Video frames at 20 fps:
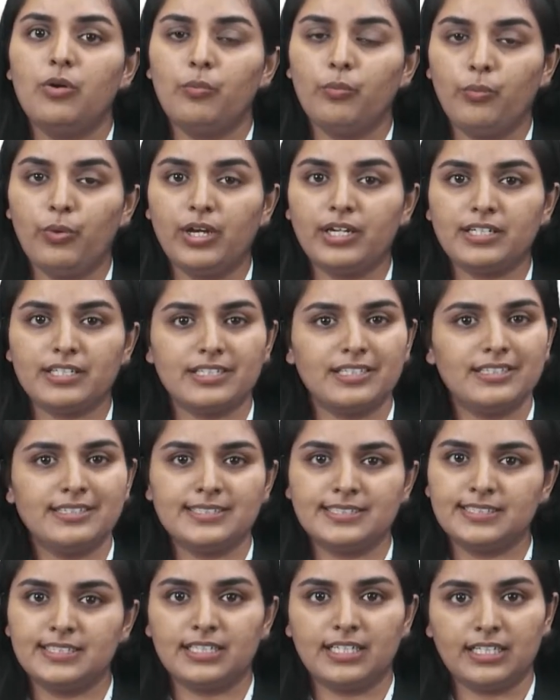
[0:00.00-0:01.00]
what
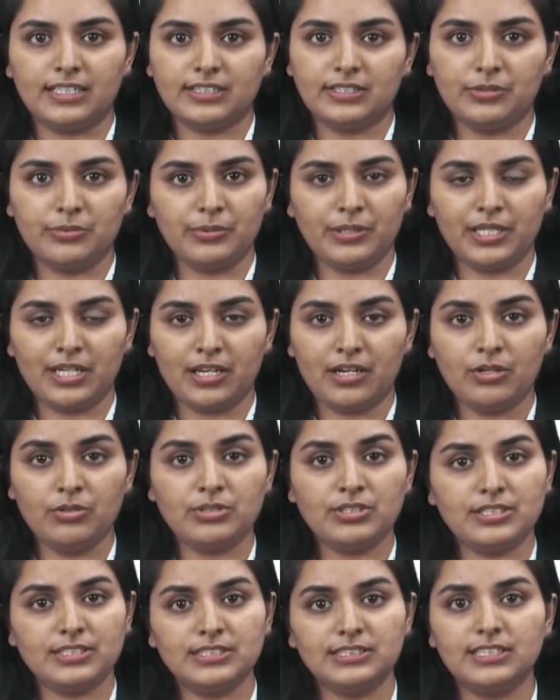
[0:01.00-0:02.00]
is the other way
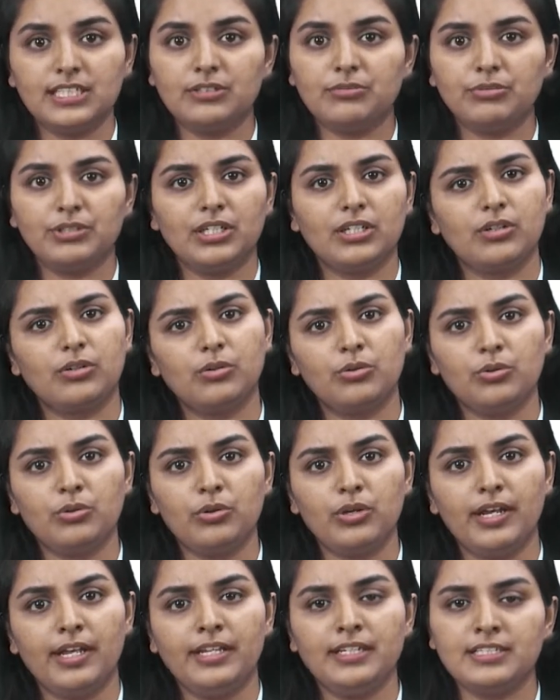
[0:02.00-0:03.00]
out is that we
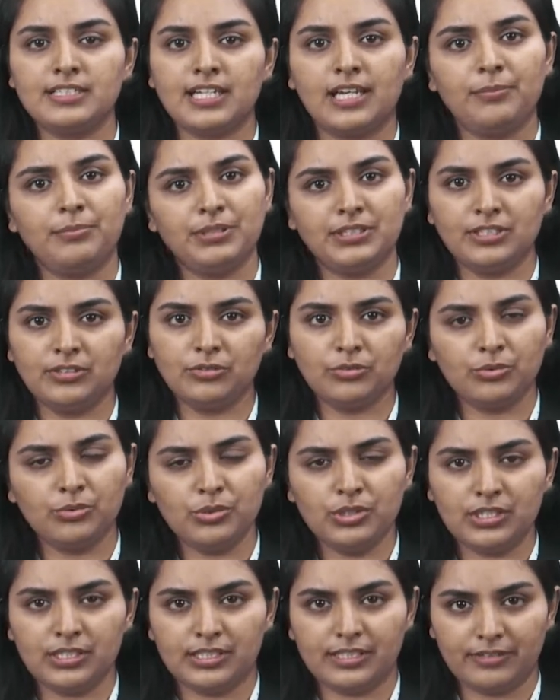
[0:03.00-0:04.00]
go and type it in
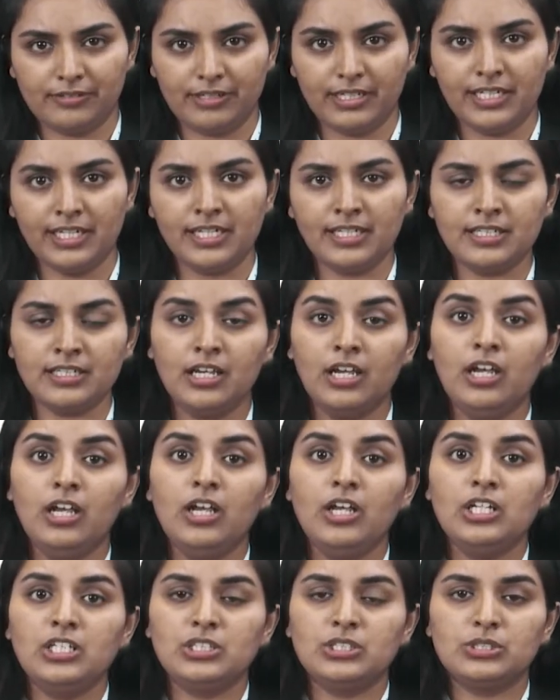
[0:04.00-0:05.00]
Google, right?
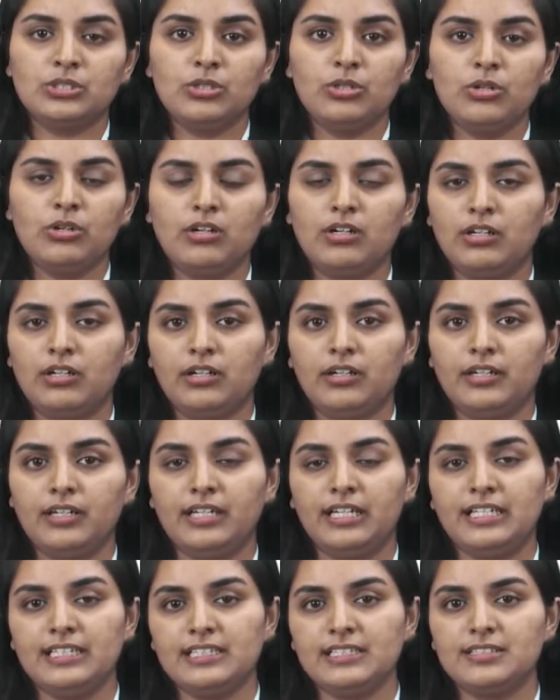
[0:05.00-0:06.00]
So
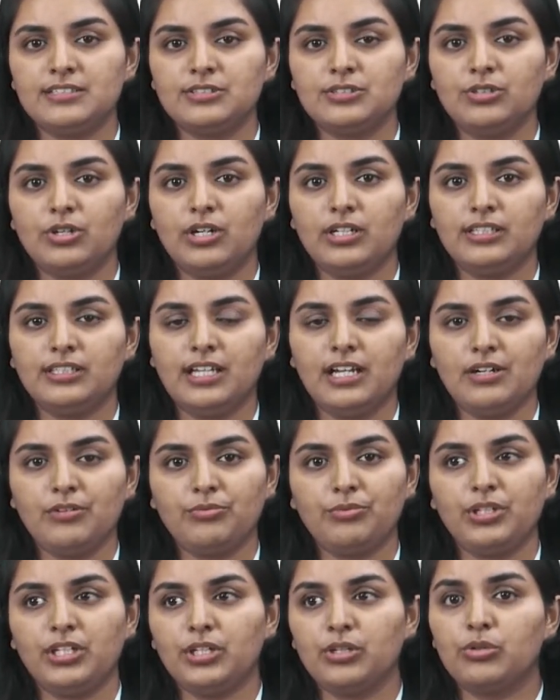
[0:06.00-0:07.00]
it is not that
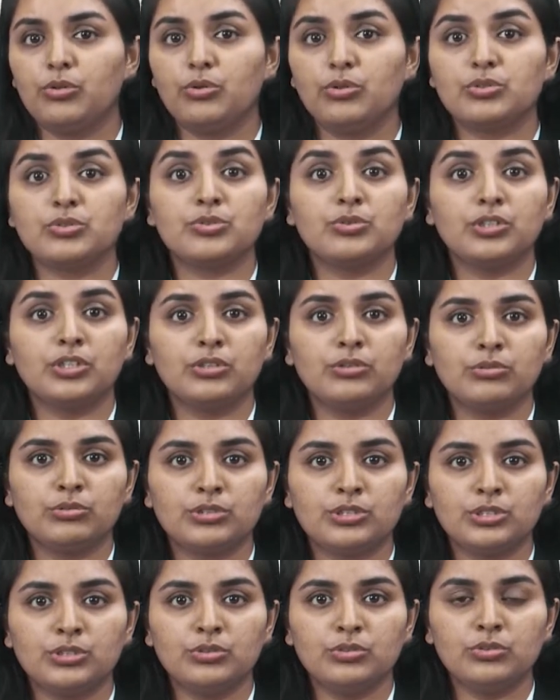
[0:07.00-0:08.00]
we go to
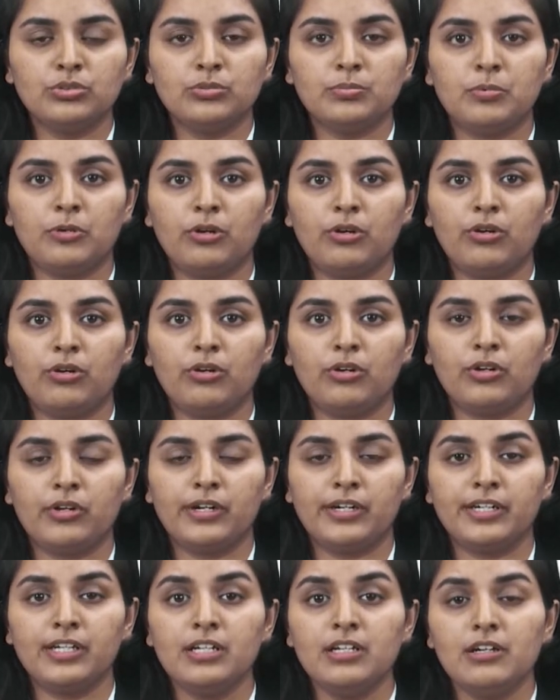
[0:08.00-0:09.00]
YouTube
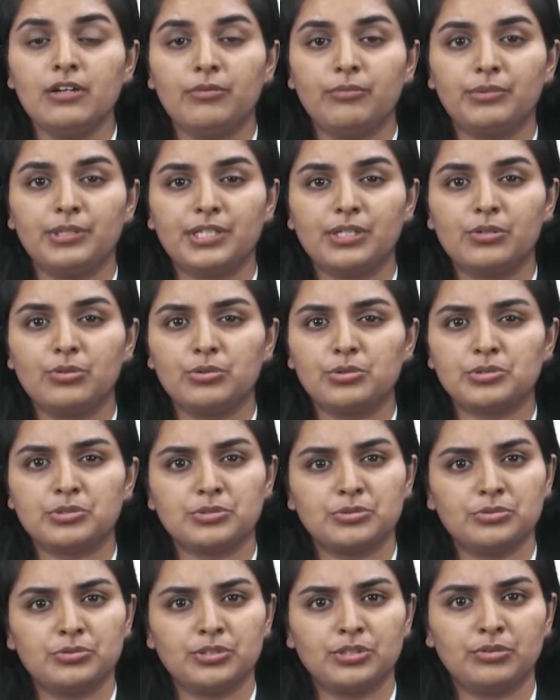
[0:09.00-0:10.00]
or we go
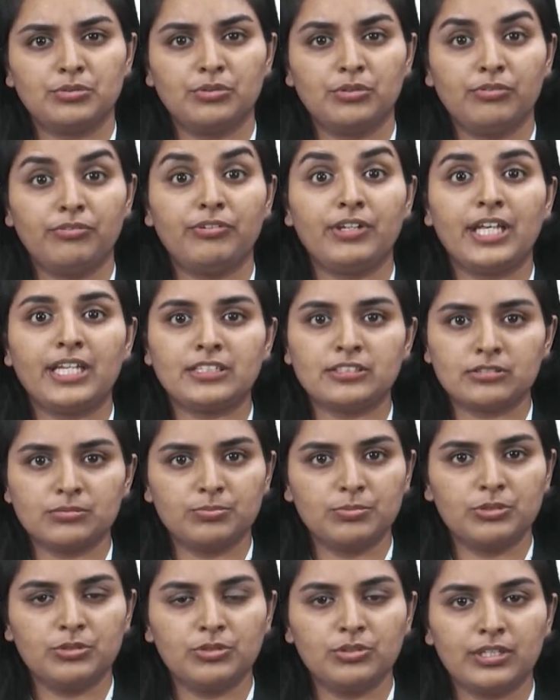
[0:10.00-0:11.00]
to
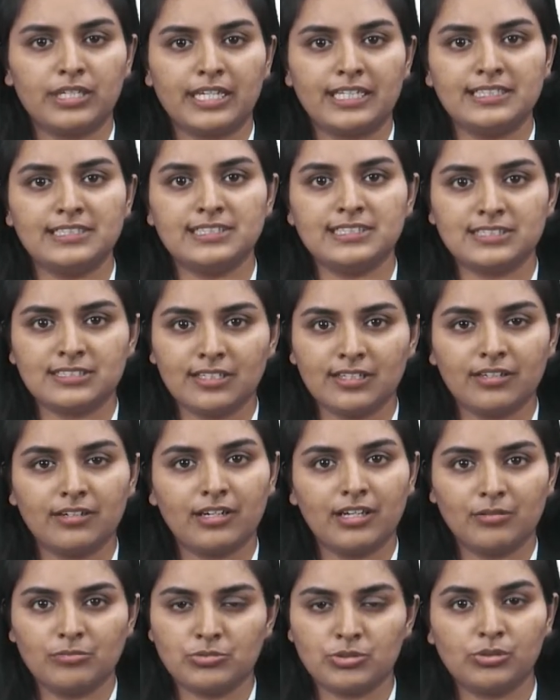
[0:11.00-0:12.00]
Facebook,
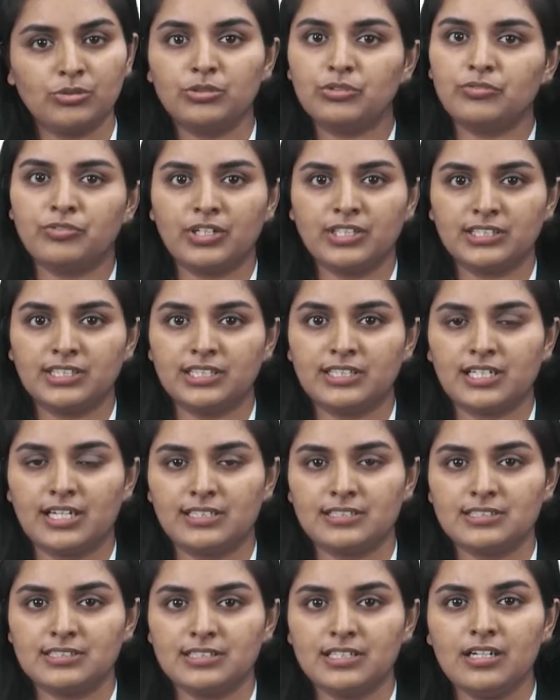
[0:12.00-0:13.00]
Instagram to look for that
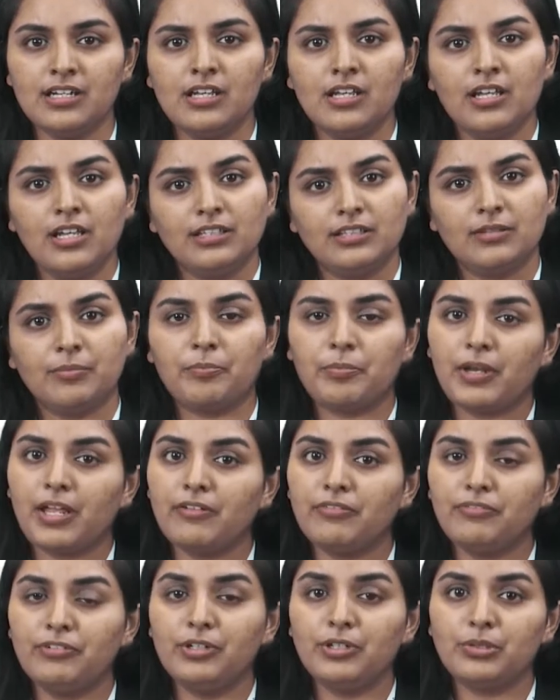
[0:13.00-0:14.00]
answer. The
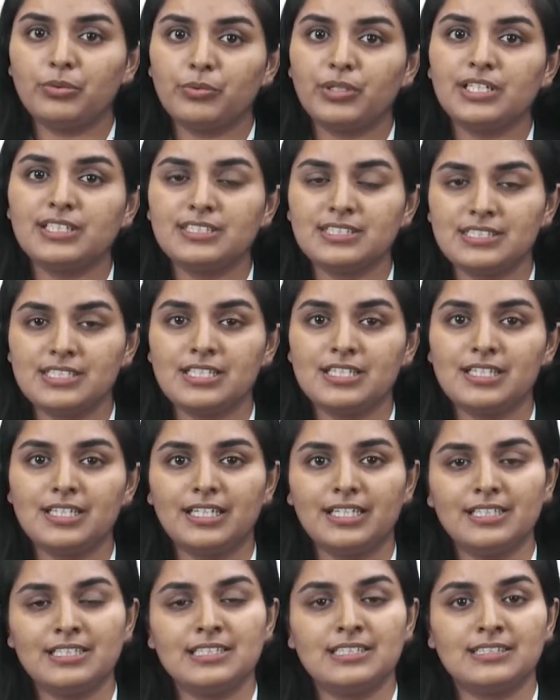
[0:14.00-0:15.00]
preferred way still
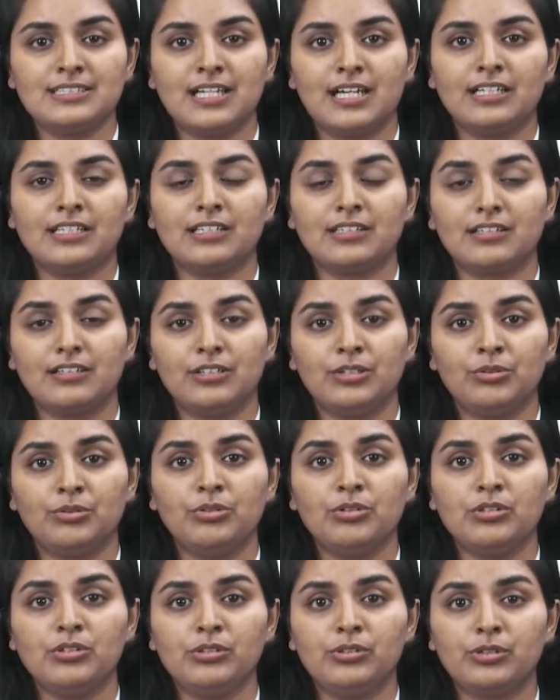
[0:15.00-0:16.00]
is that
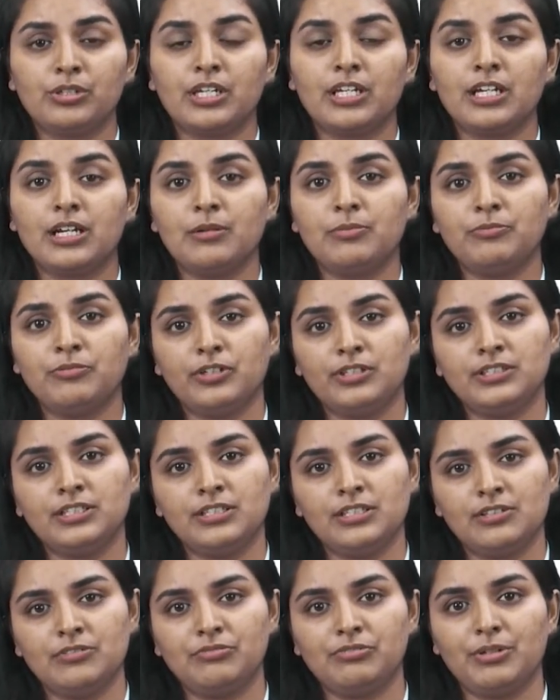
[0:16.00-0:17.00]
looking up for that
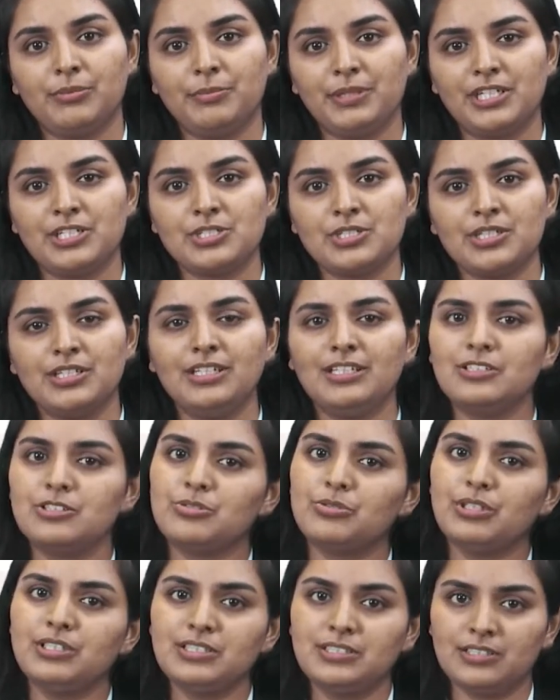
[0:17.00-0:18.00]
information
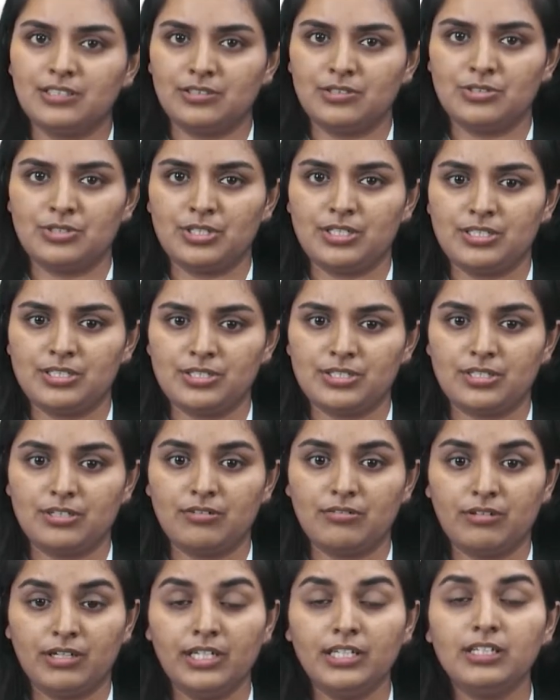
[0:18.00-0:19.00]
into a search
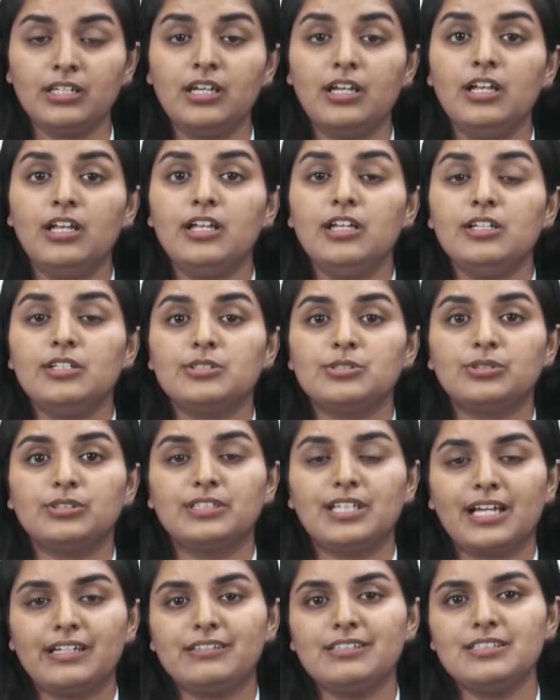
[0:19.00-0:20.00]
engine, right? So
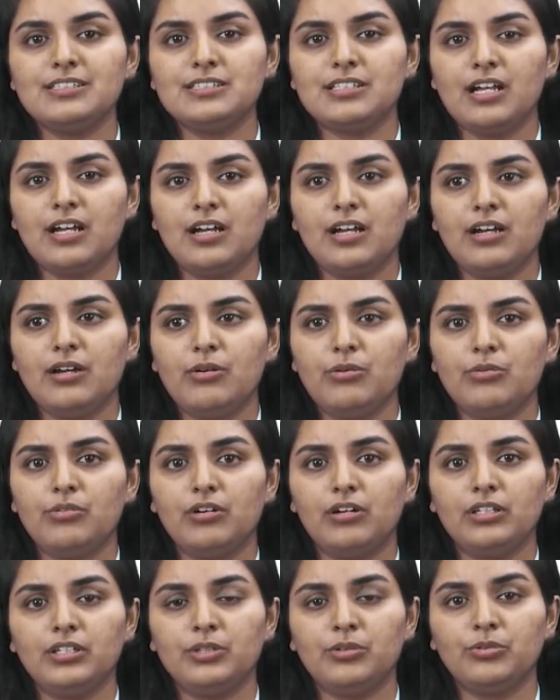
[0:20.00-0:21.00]
that is how
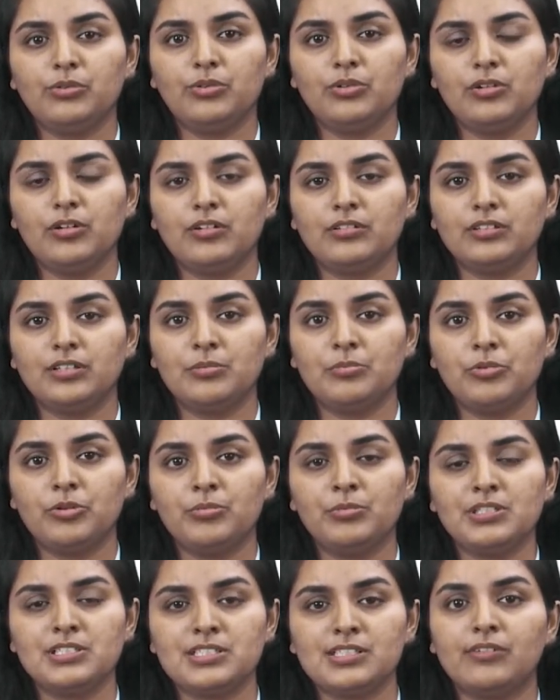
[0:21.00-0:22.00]
the
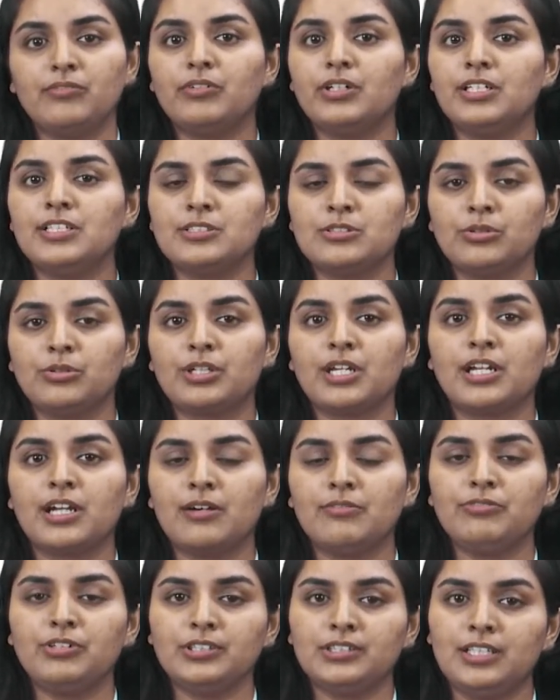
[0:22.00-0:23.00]
moment someone is looking
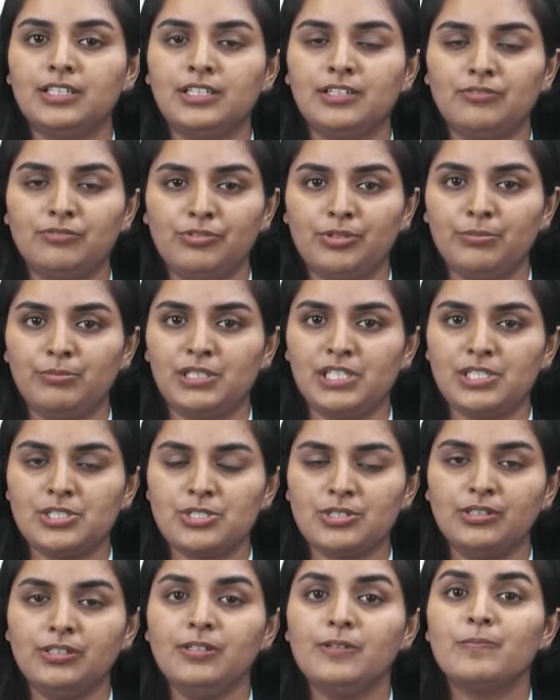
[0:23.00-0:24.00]
up for that
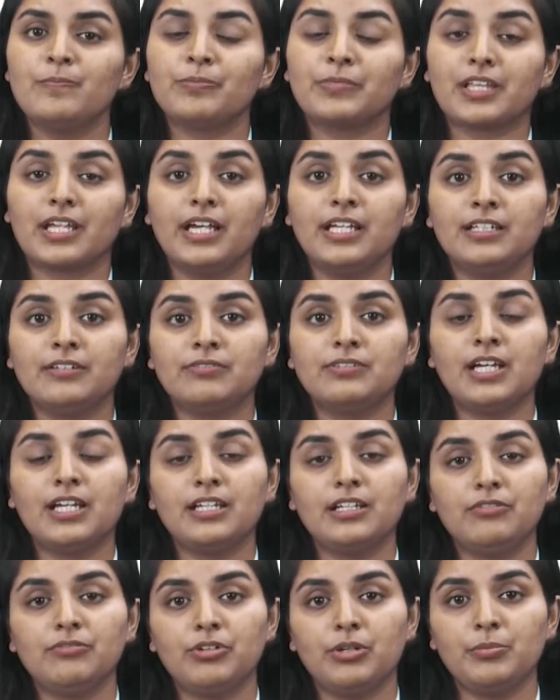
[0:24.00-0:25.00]
information, and if that
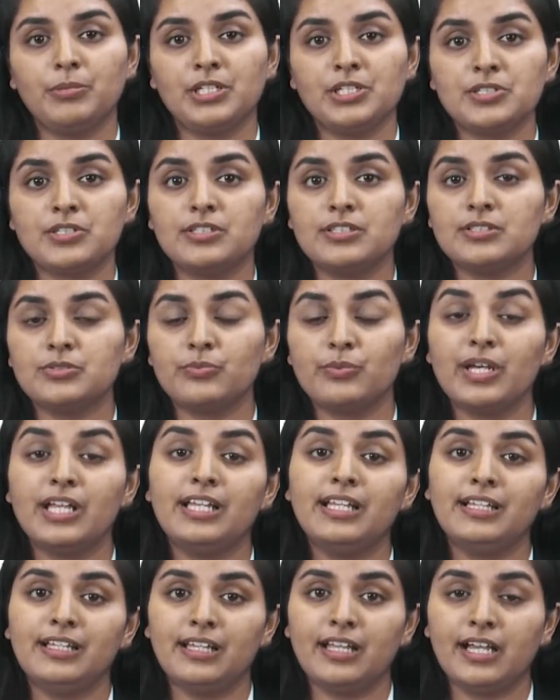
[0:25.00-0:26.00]
information is
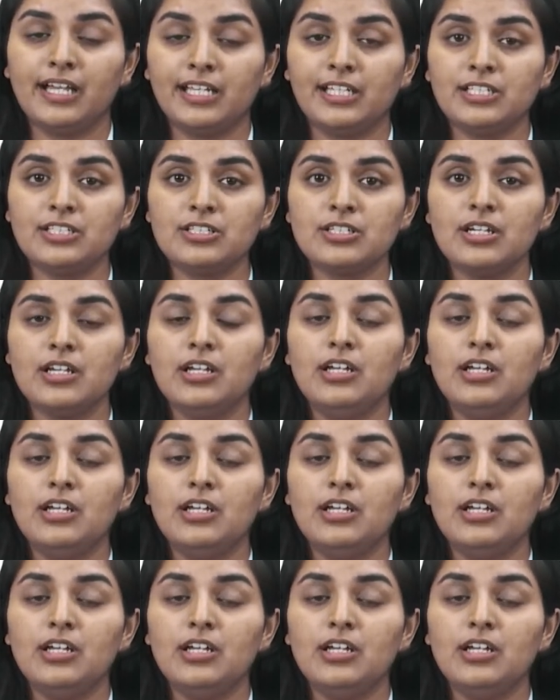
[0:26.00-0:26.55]
well aligned,